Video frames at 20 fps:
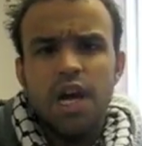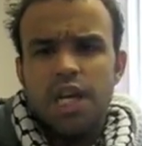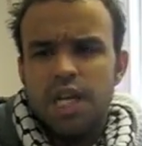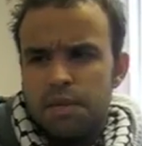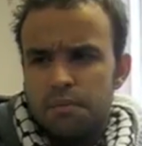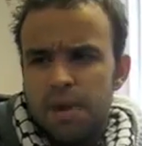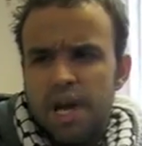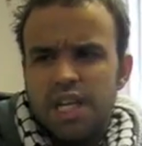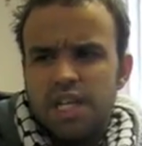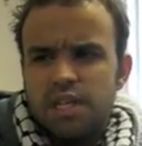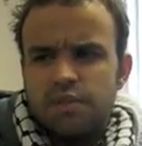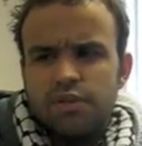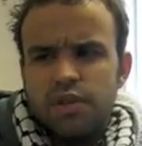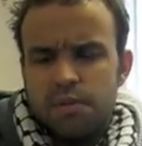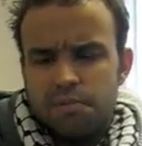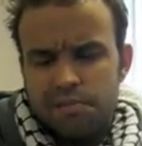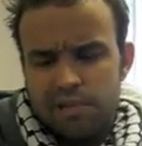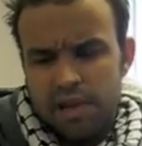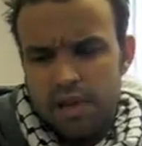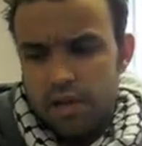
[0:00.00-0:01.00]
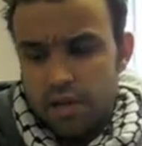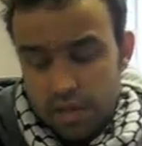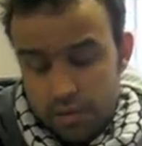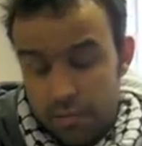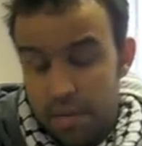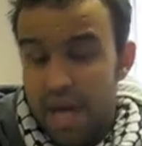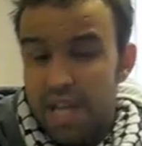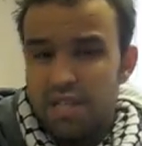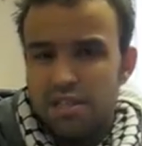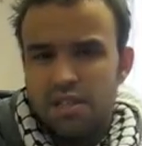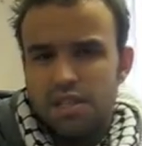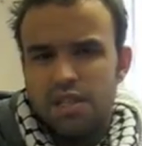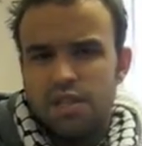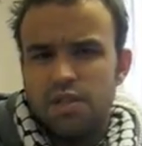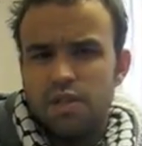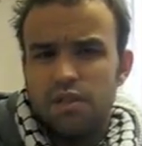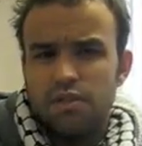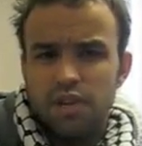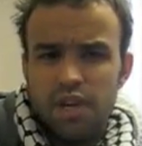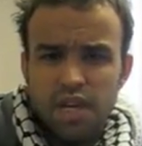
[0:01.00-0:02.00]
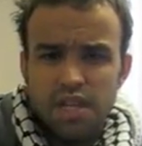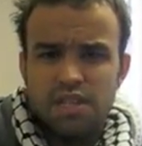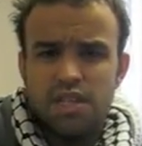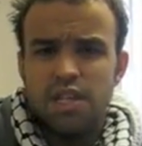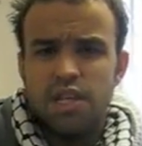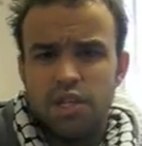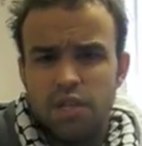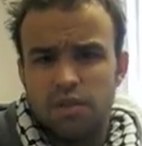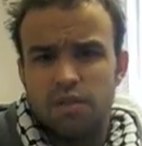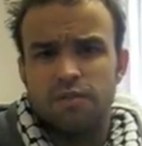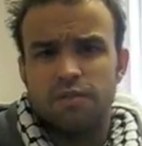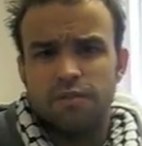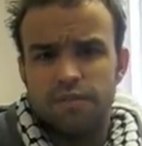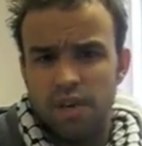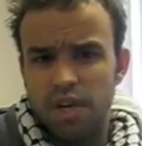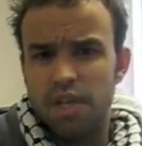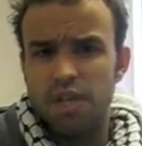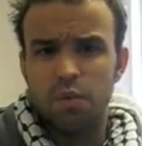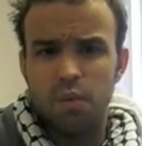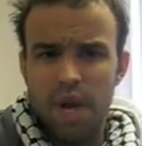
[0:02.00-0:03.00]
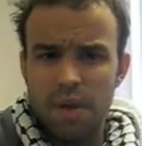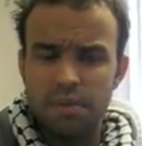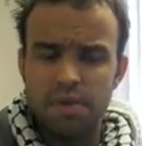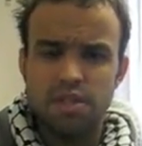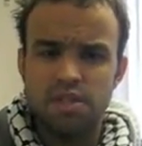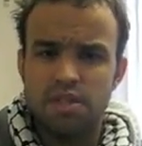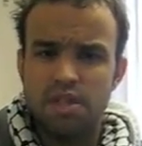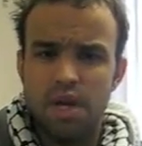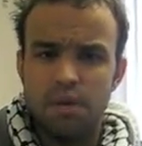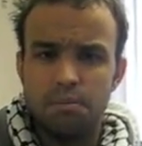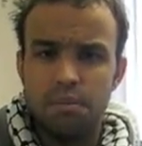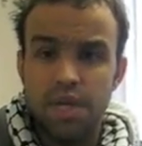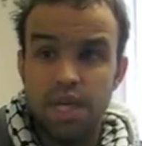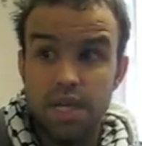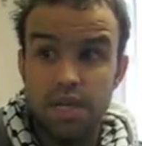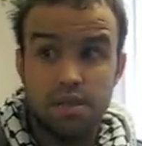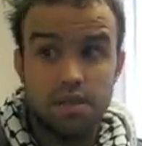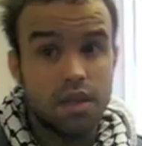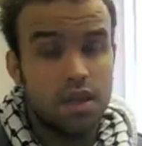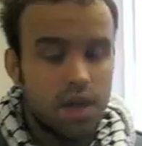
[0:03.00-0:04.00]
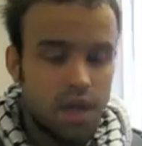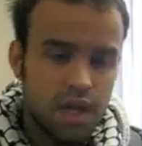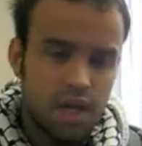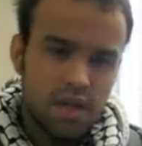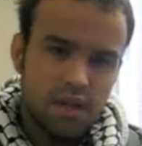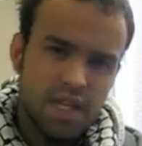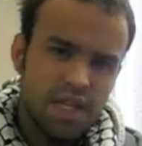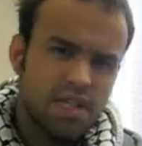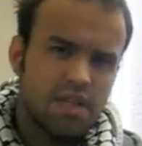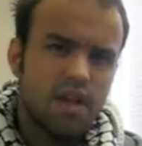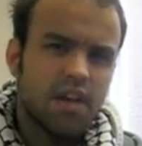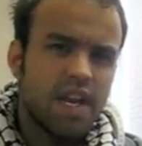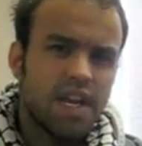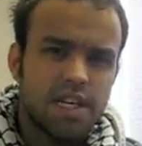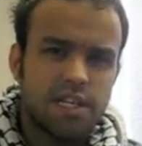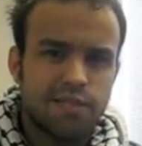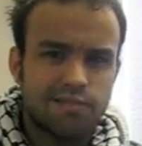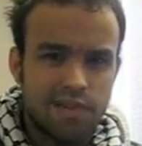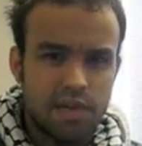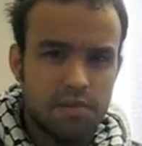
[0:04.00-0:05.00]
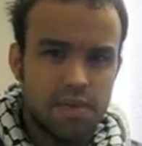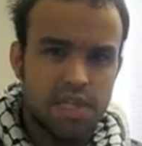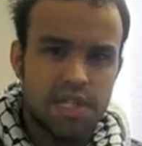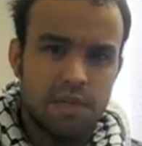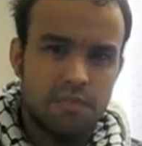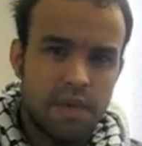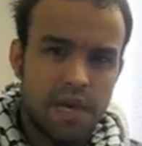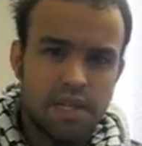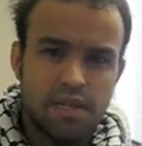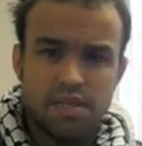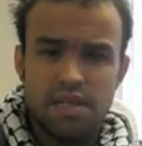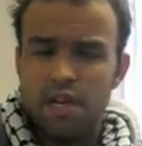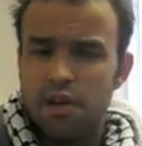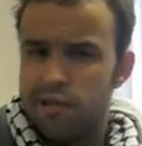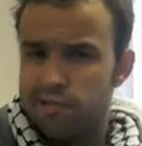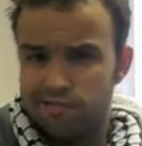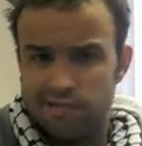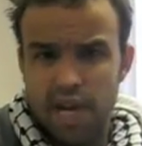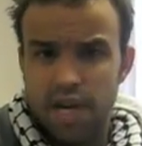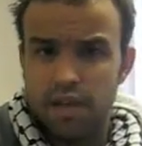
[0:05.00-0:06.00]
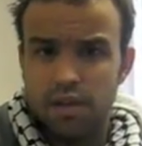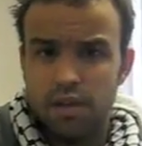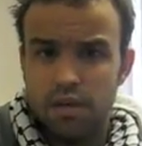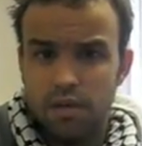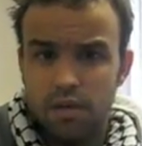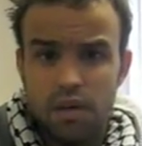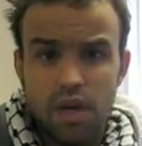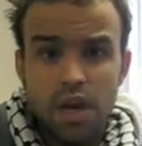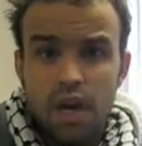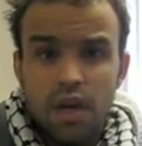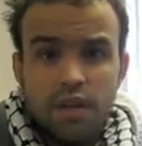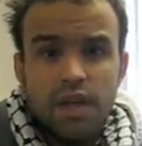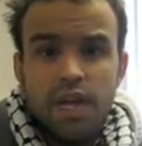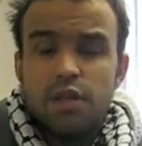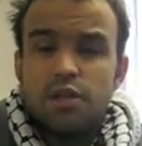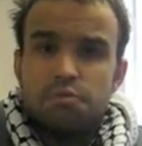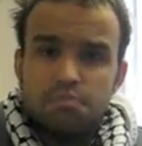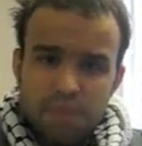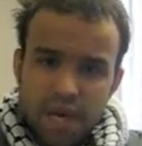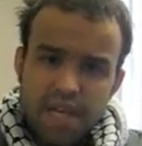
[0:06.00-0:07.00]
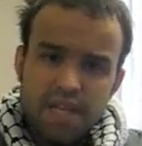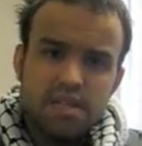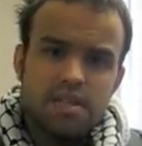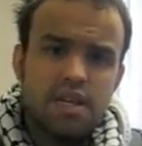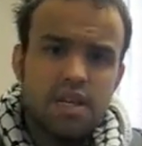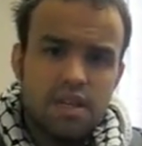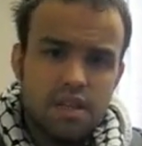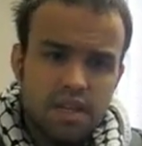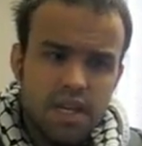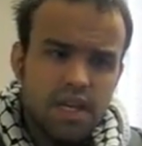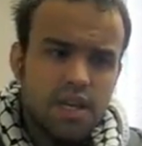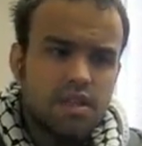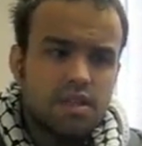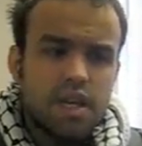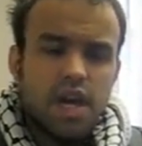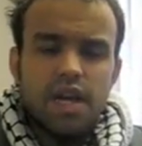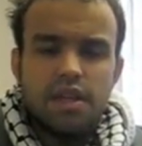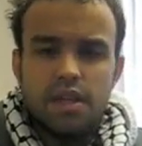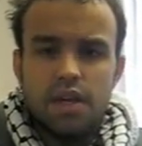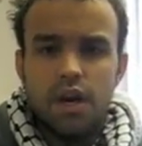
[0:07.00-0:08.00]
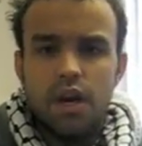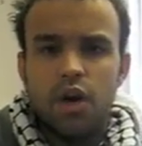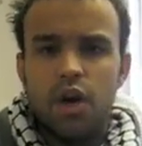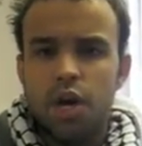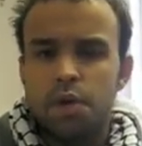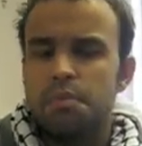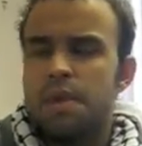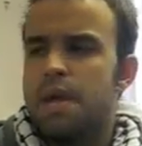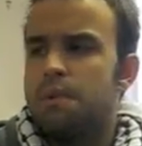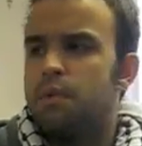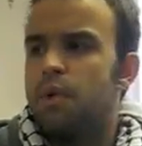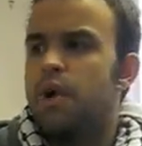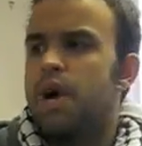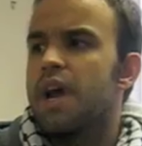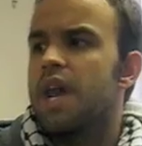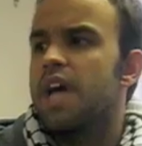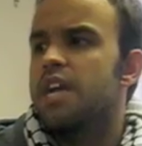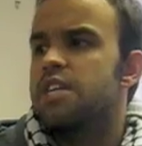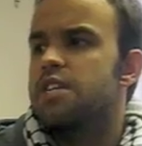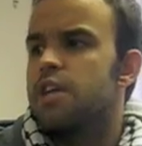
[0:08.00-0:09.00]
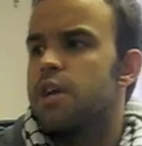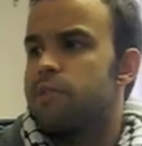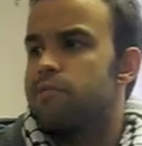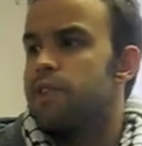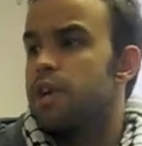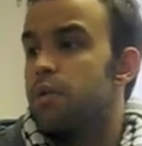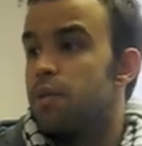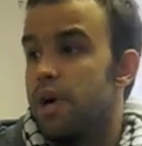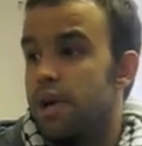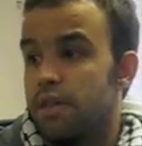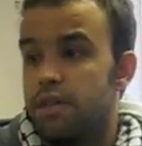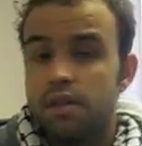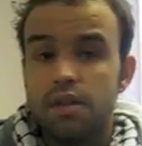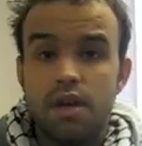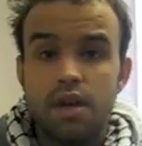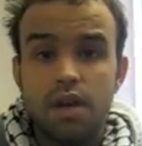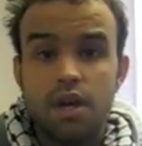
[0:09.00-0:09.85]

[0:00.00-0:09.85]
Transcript: demands that this university shouldn't fund weapons companies. These aren't extremist demands. They're not radical. They're just basic things that I think a lot of people can actually agree with.